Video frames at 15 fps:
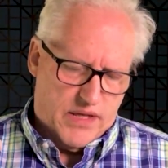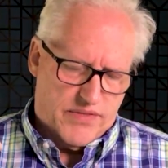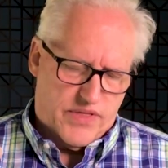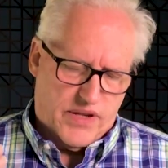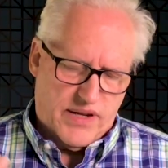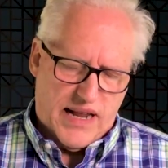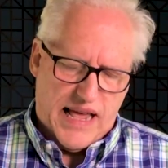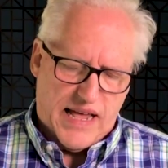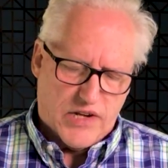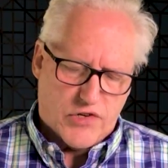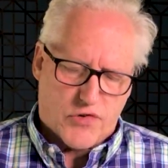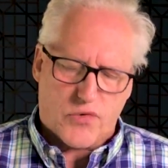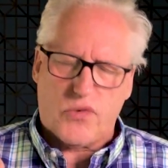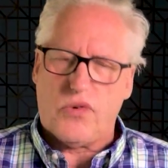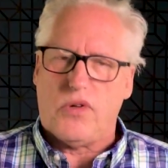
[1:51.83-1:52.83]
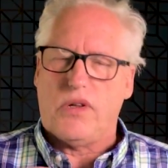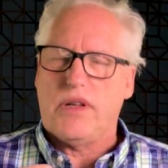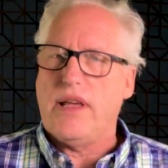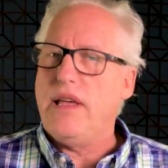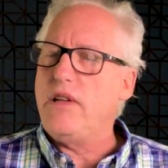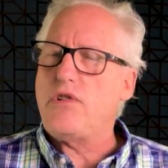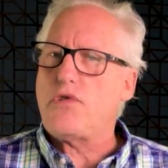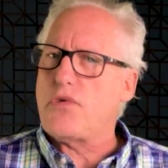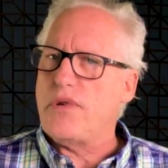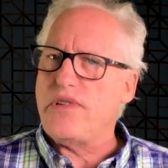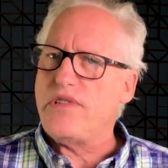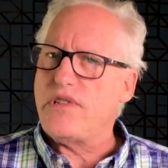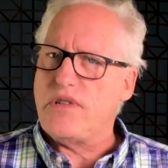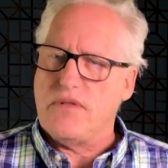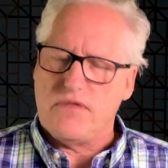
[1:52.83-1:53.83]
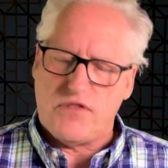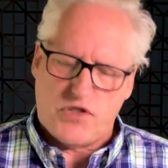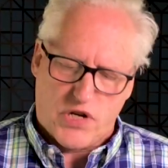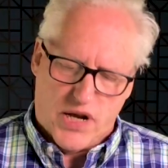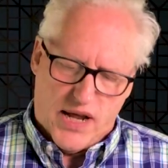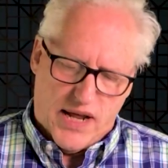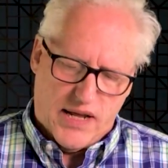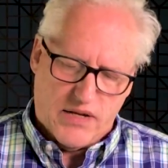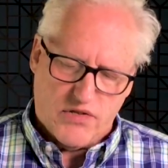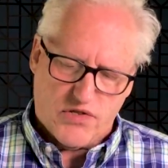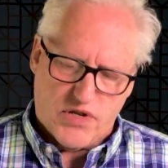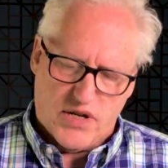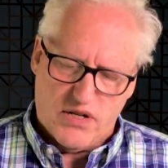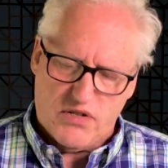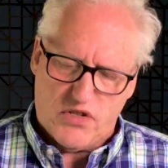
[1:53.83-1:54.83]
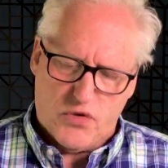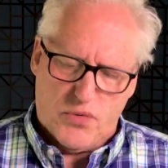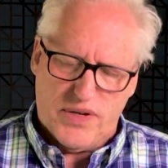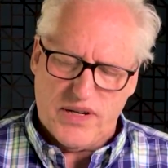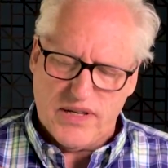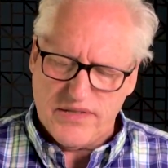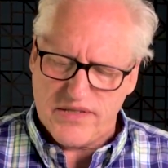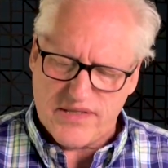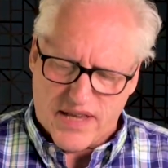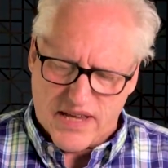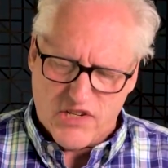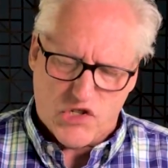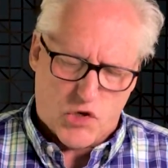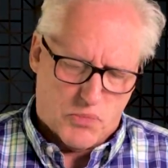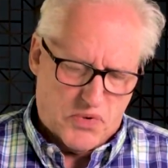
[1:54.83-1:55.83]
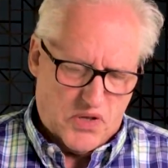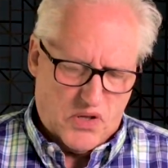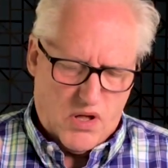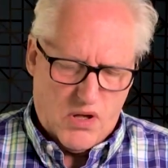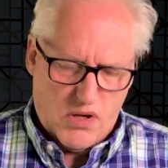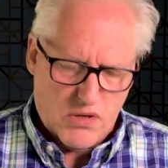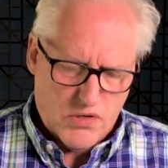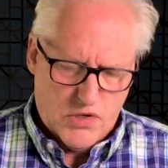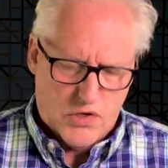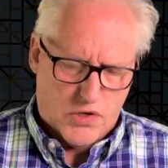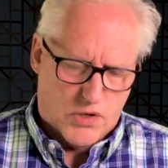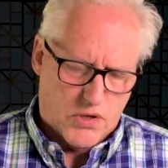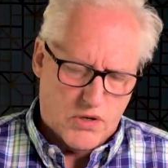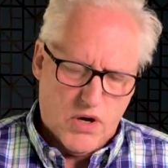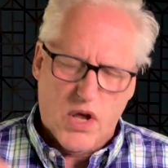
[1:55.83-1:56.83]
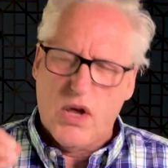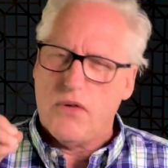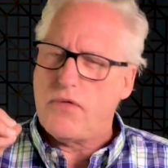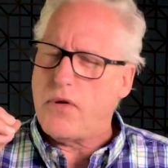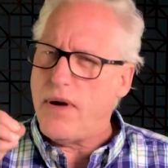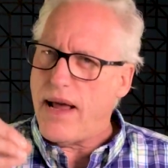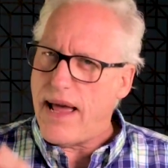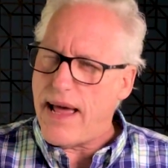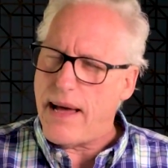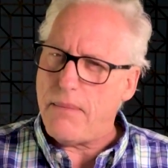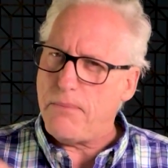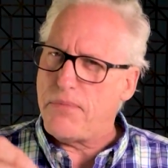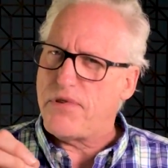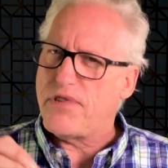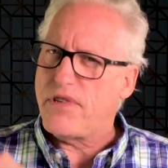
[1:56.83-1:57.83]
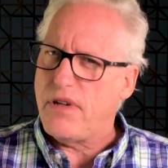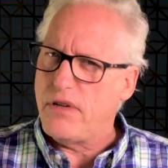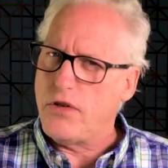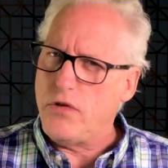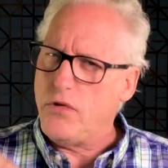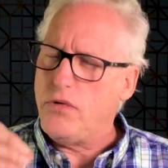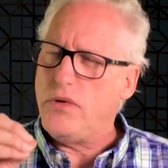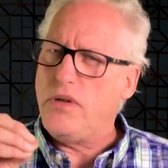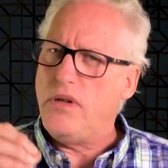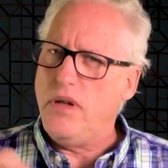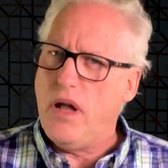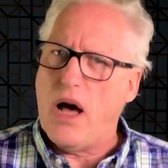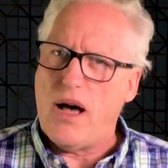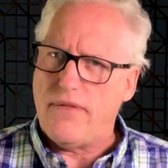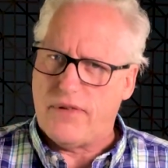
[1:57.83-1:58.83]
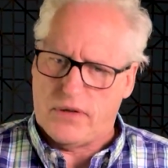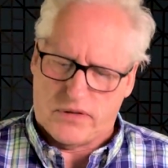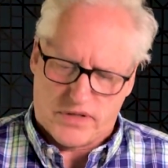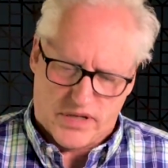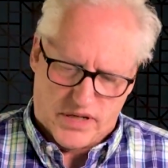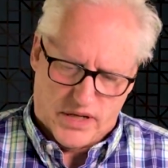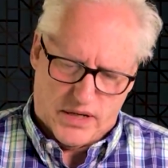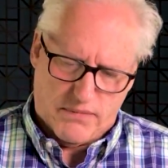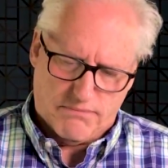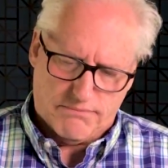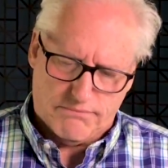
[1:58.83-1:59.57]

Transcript: the natural interest of change into an insatiable hunger for absolute novelty.